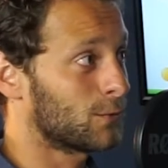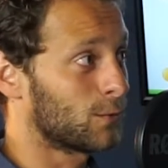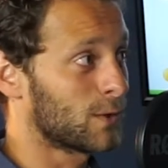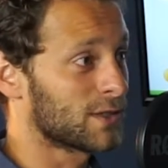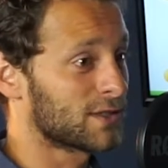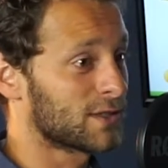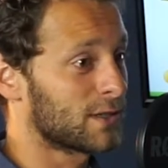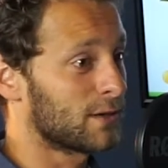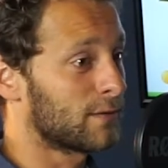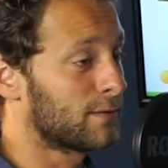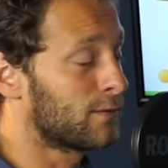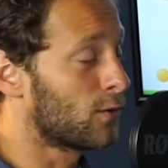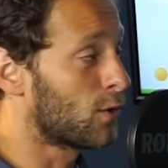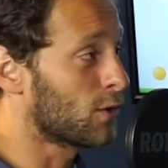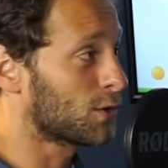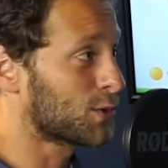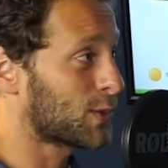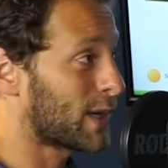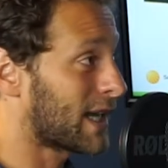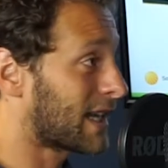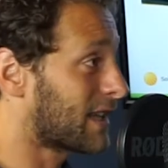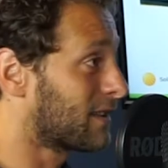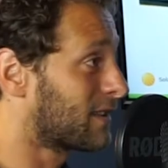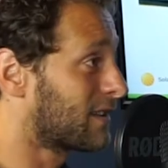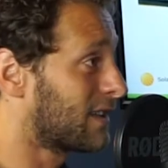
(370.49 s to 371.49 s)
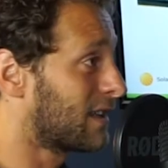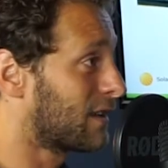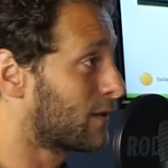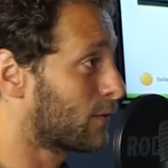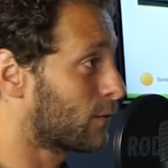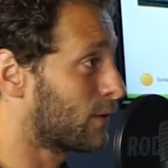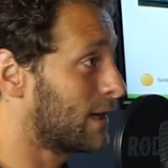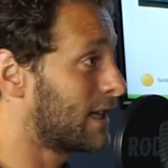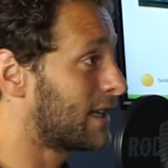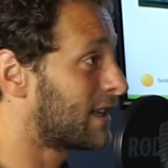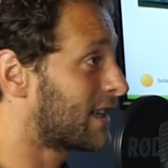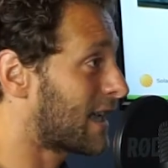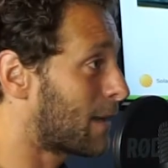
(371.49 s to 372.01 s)
was a Volkswagen
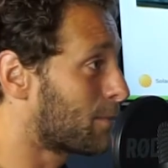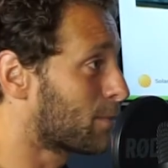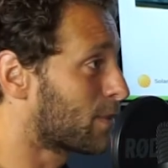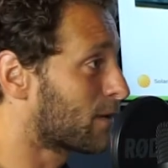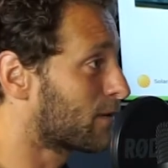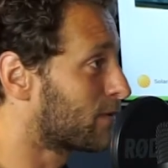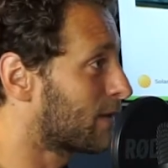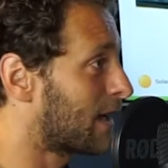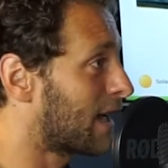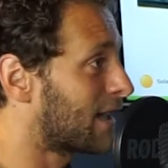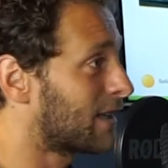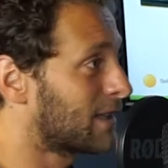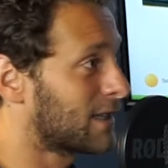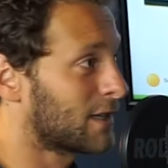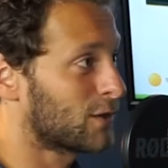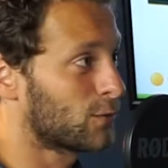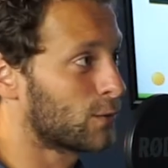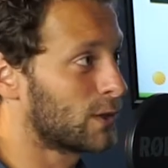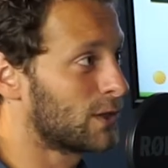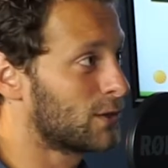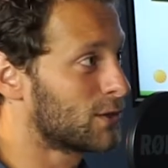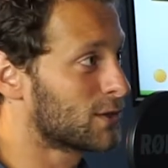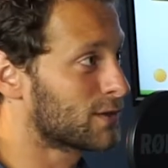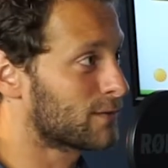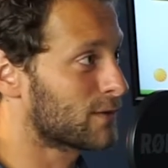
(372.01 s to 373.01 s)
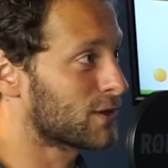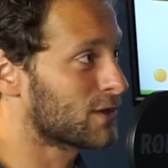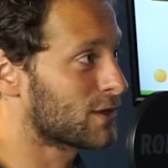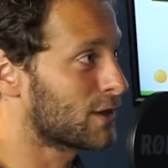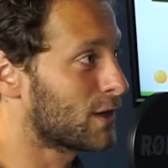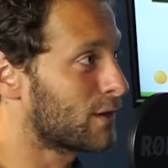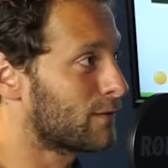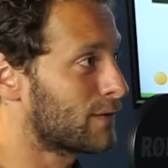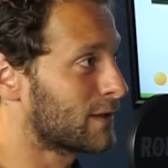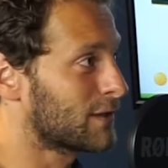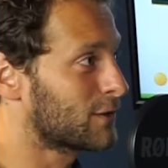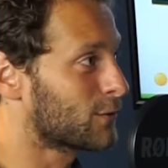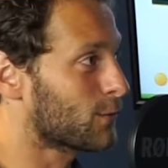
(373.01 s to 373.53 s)
T3 camper van that we used for
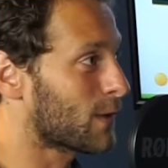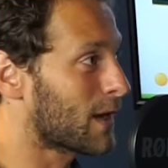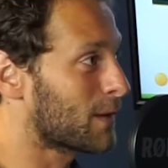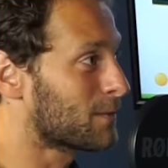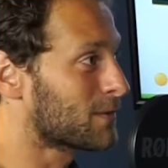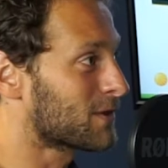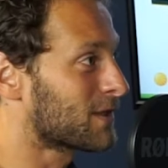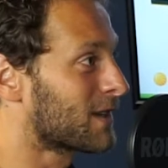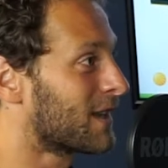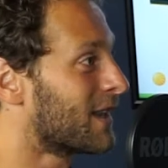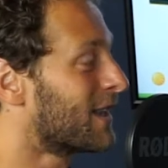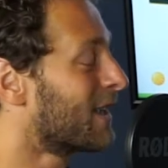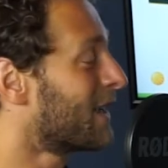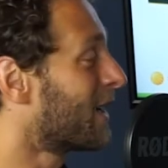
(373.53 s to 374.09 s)
surfing trips.